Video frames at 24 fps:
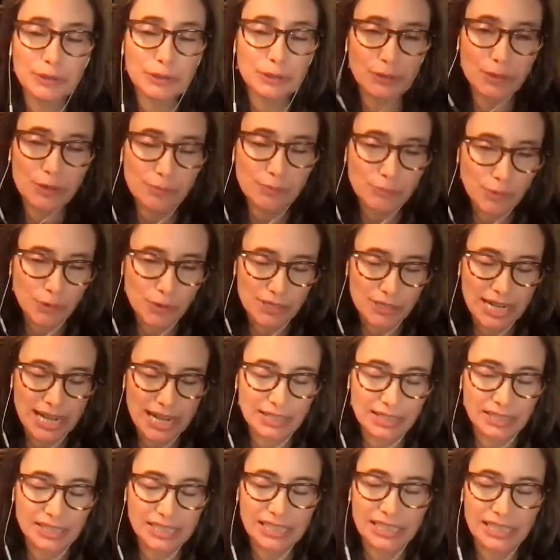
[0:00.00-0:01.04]
your own
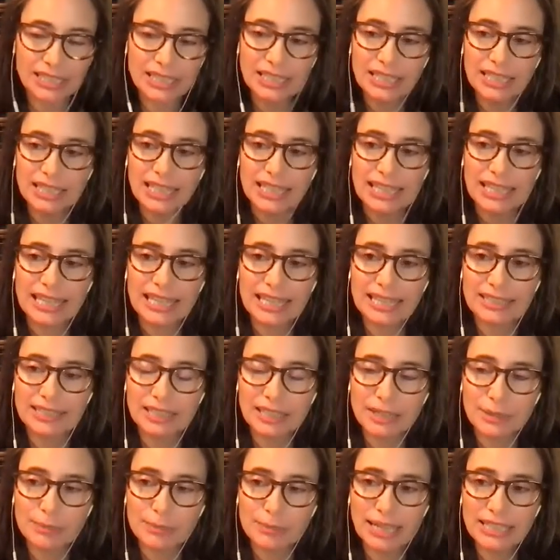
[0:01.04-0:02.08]
mortality.
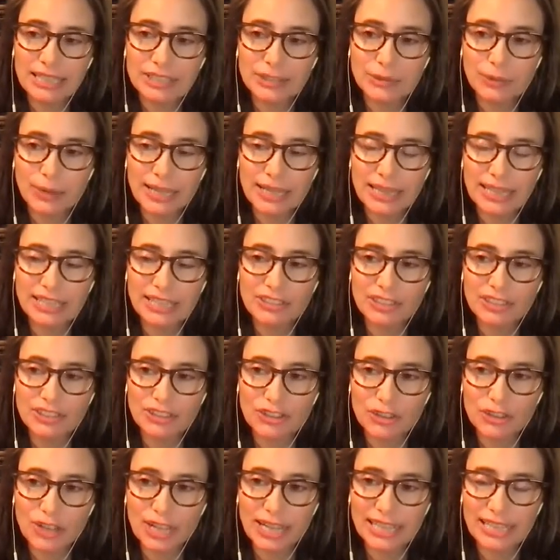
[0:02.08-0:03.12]
And so I think she's
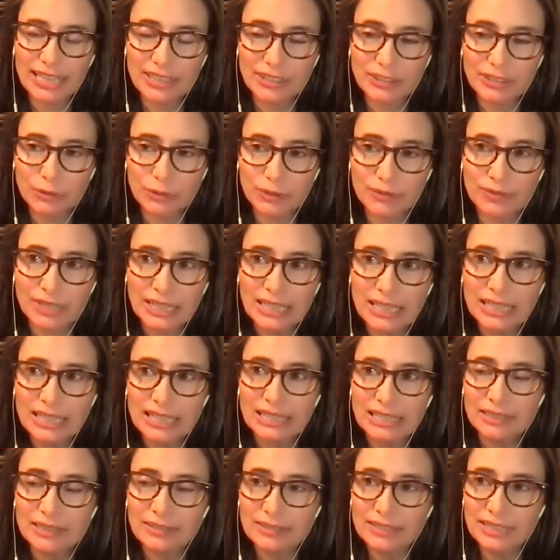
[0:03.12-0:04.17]
trying to sort of
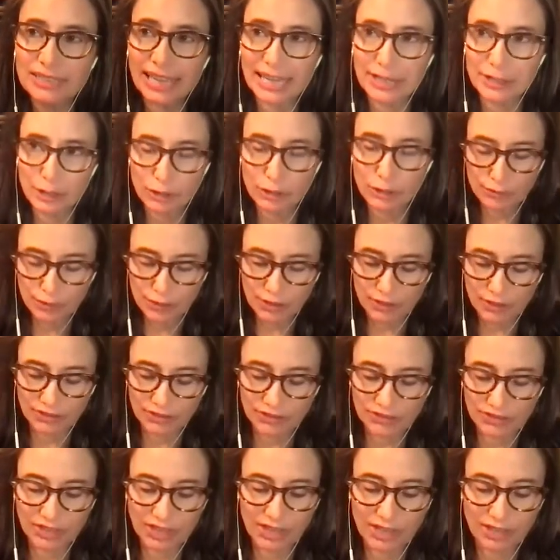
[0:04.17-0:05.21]
get over
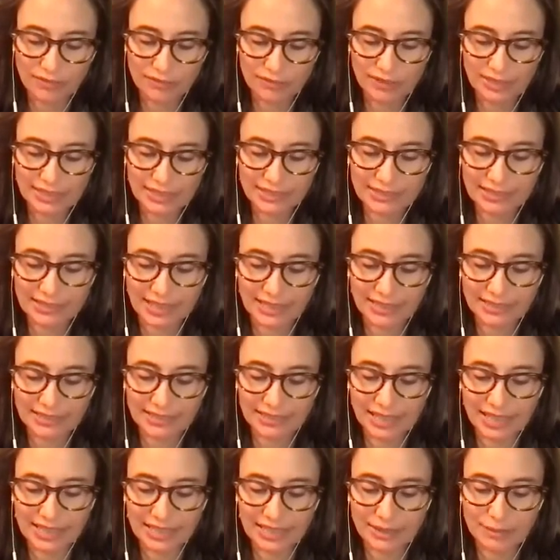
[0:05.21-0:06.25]
herself, in the sense
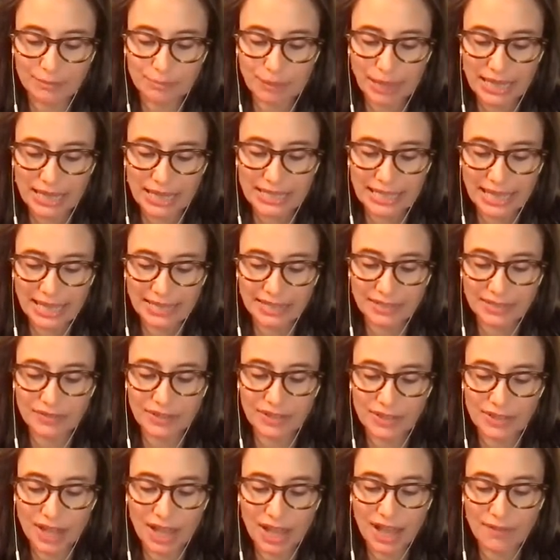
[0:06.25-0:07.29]
that by the end of the
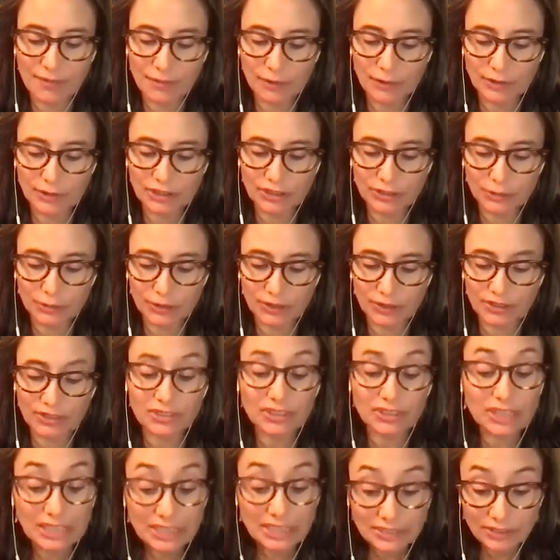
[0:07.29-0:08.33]
novel, she sort of
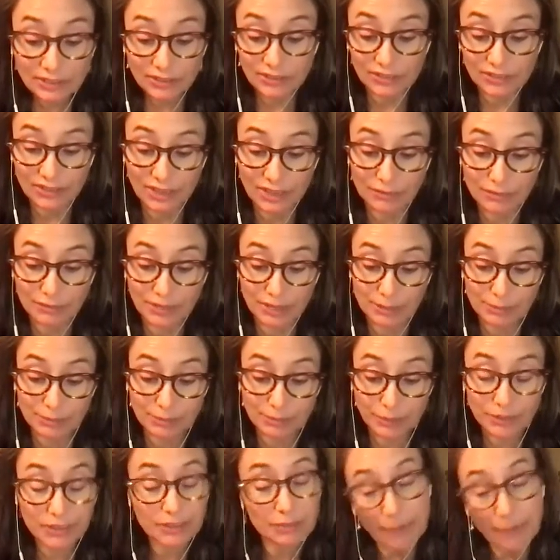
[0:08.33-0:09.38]
sees herself in
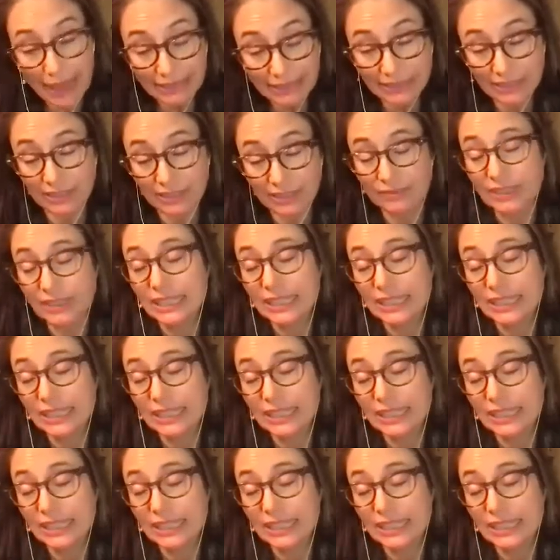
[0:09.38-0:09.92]
perspective.